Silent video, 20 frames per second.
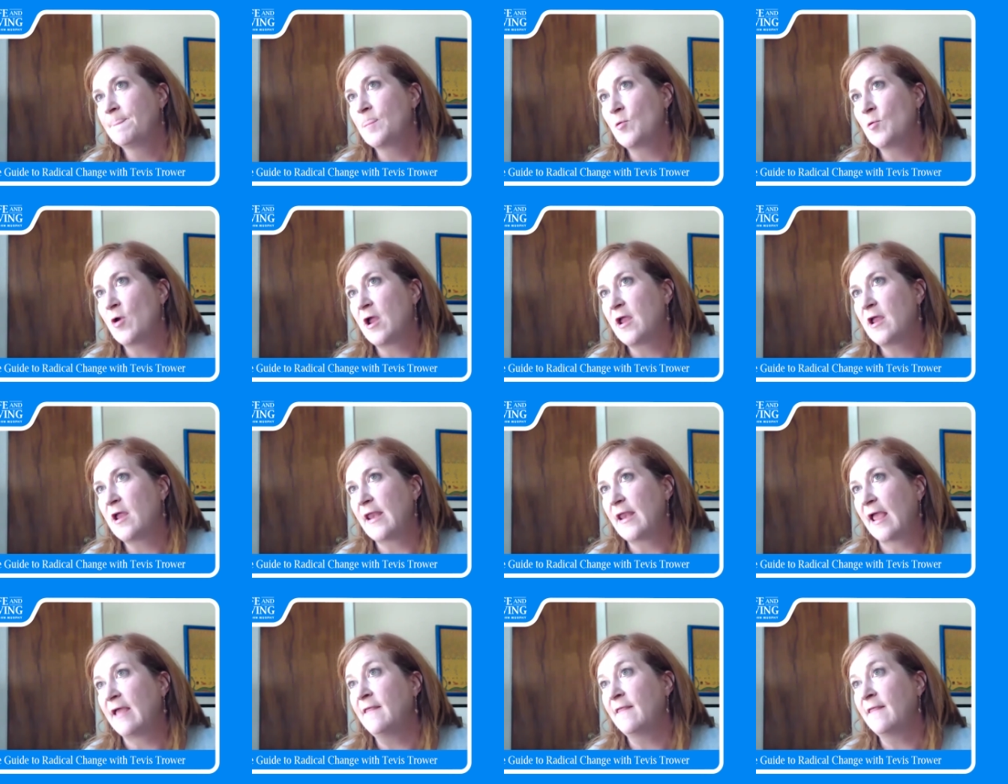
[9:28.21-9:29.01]

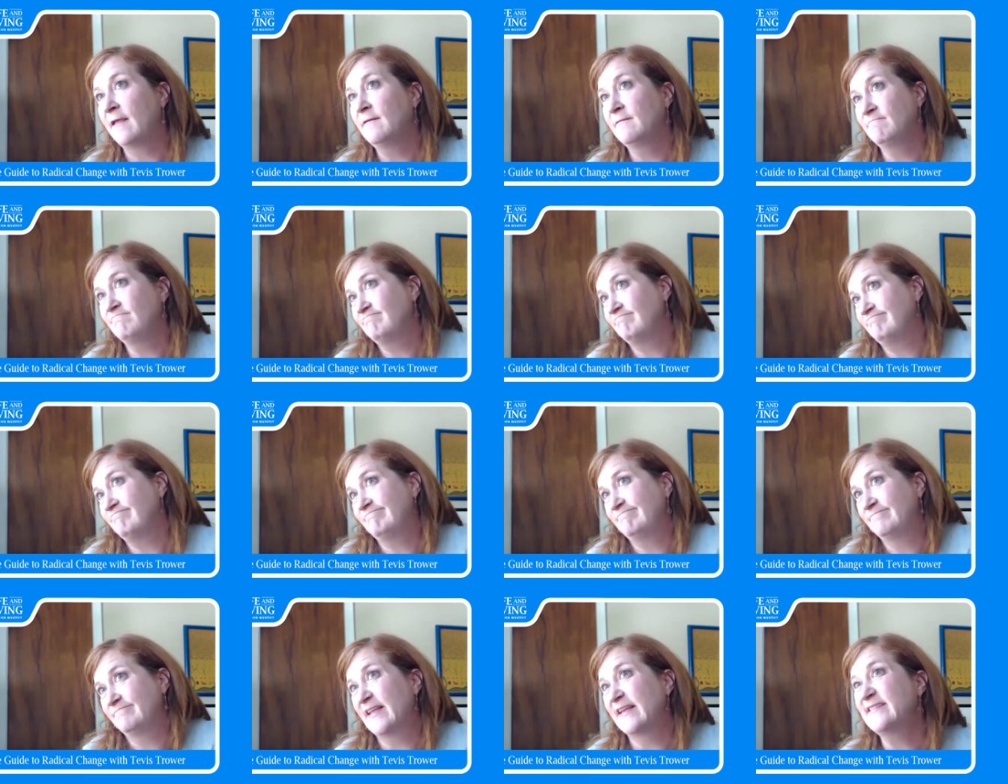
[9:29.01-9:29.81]
right? And
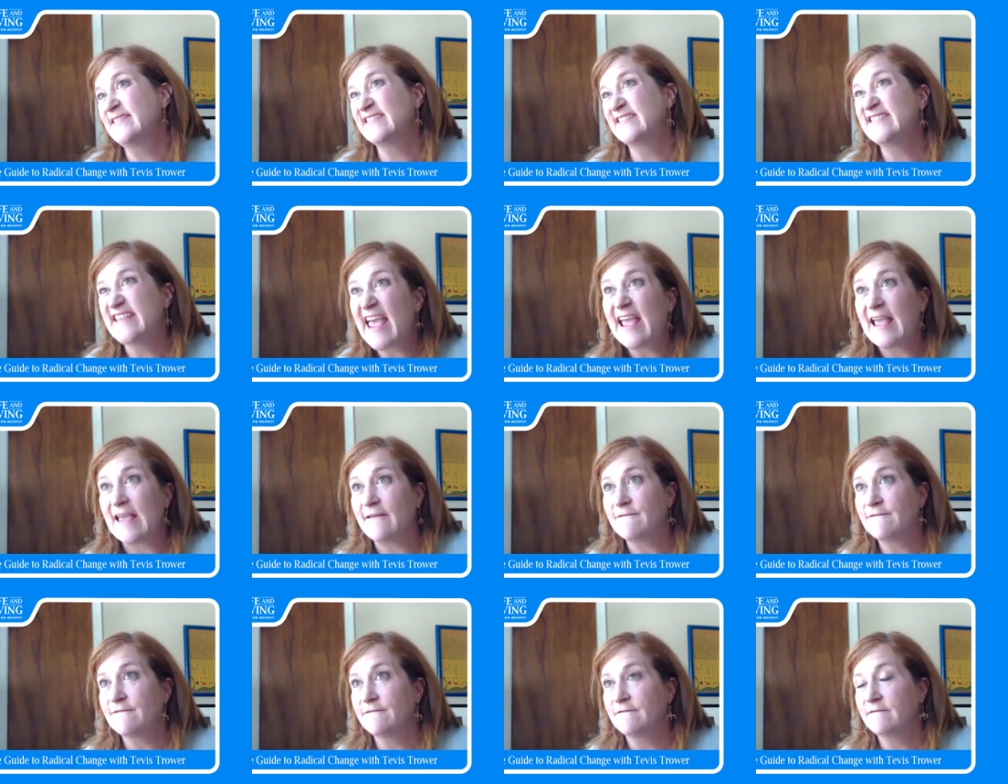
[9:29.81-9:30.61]
it's
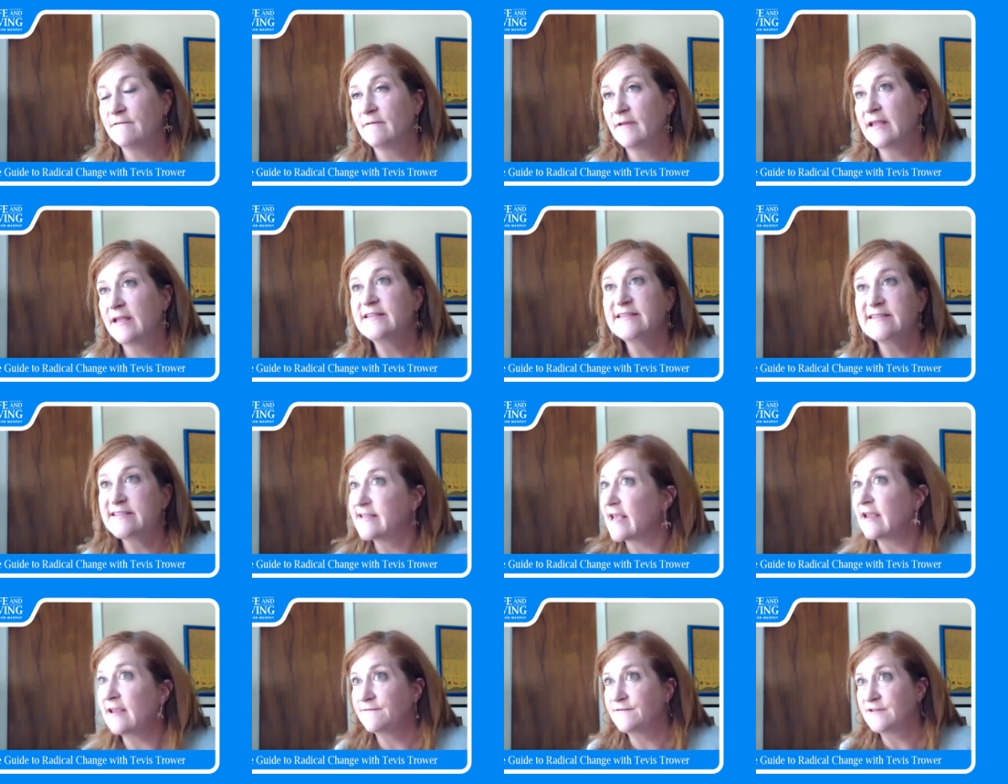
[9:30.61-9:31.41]
safe. It's
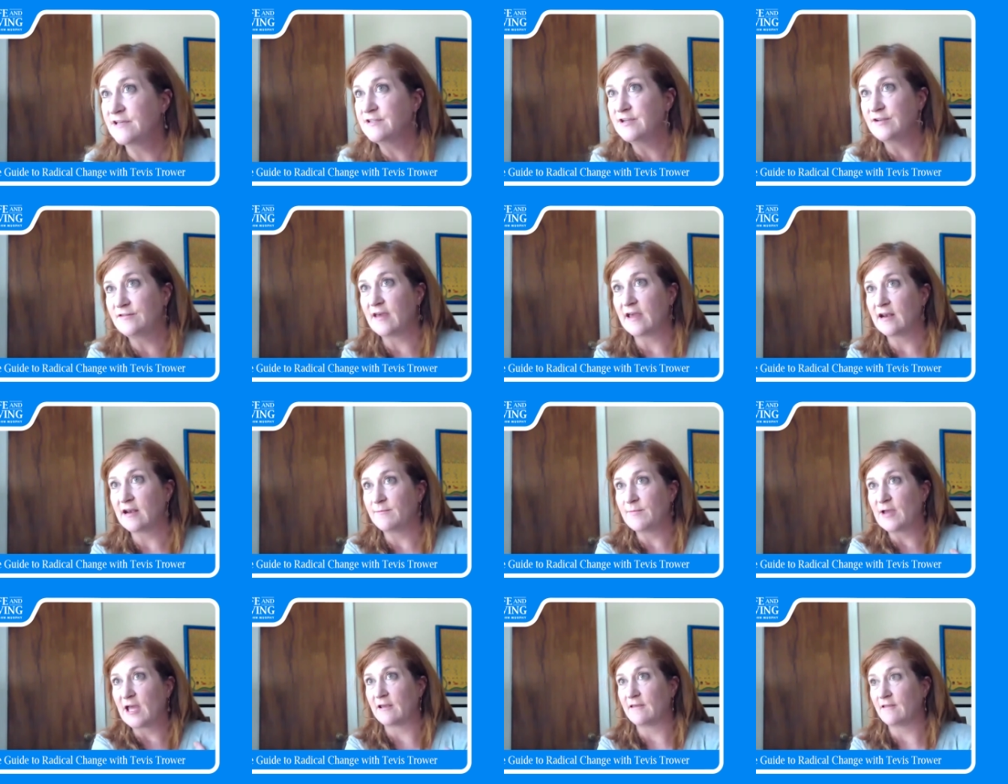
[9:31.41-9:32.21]
safe to do that
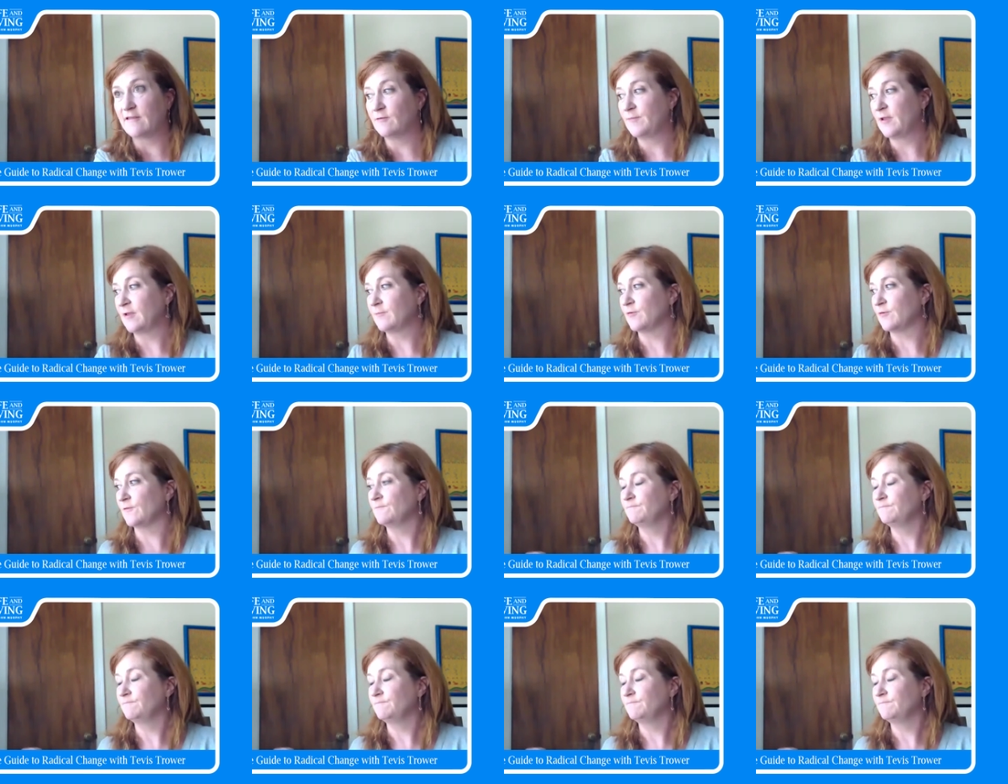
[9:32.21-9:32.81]
about other people.